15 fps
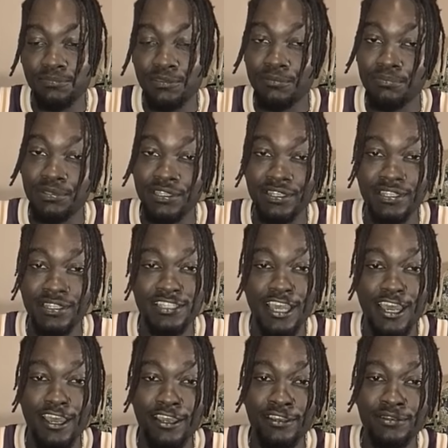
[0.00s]
it's been plenty
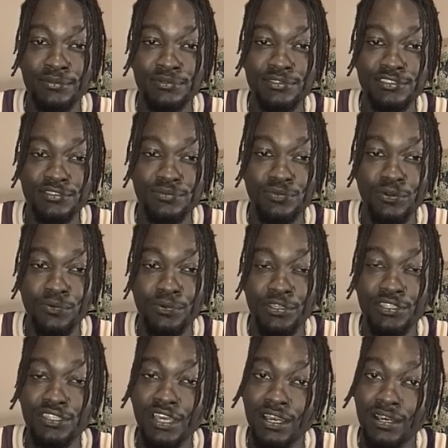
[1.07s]
times when
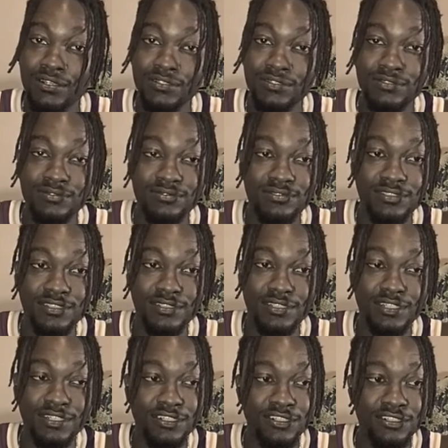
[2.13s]
we thought
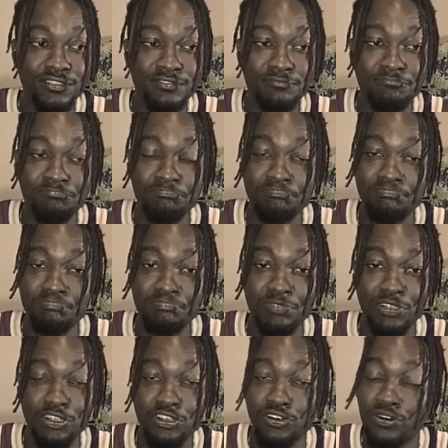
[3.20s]
uh,
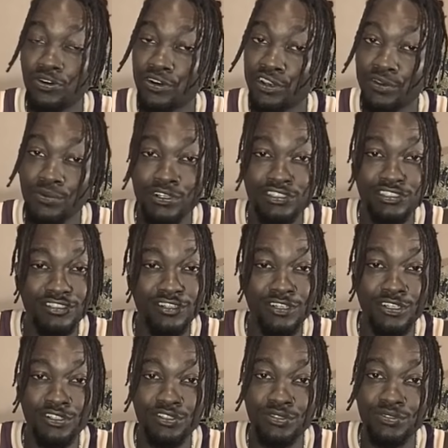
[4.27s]
a coin wasn't
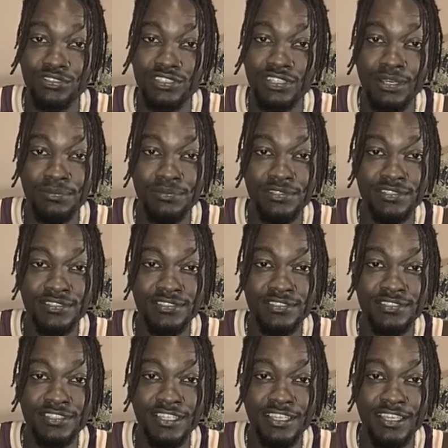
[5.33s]
gonna do something.
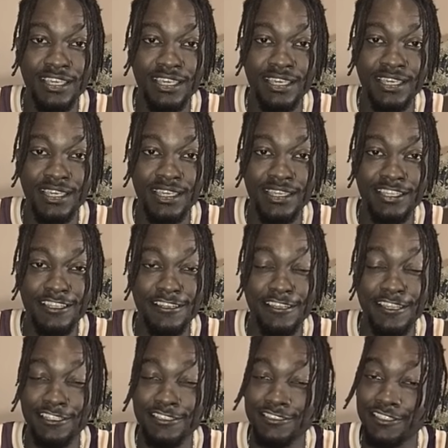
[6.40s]

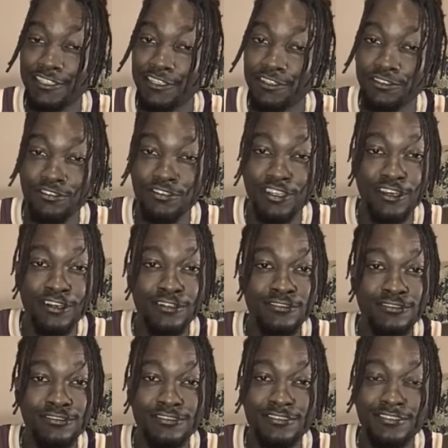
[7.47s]
Next thing you
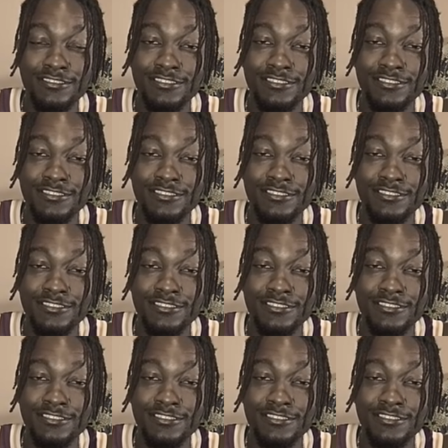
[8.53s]
know,